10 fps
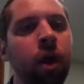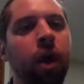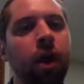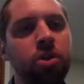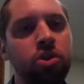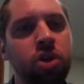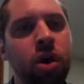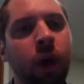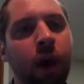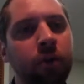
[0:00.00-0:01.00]
is
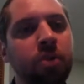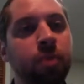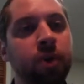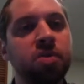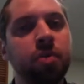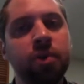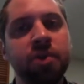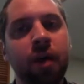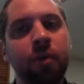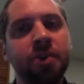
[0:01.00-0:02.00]
show how these
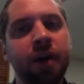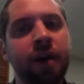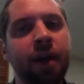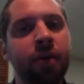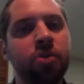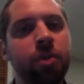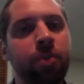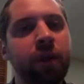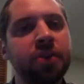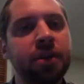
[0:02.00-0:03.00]
principles, how this ideology
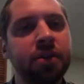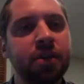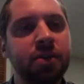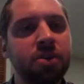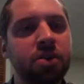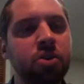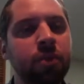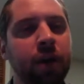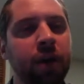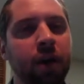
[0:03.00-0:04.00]
plays into his
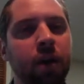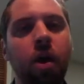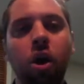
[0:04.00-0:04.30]
decision-making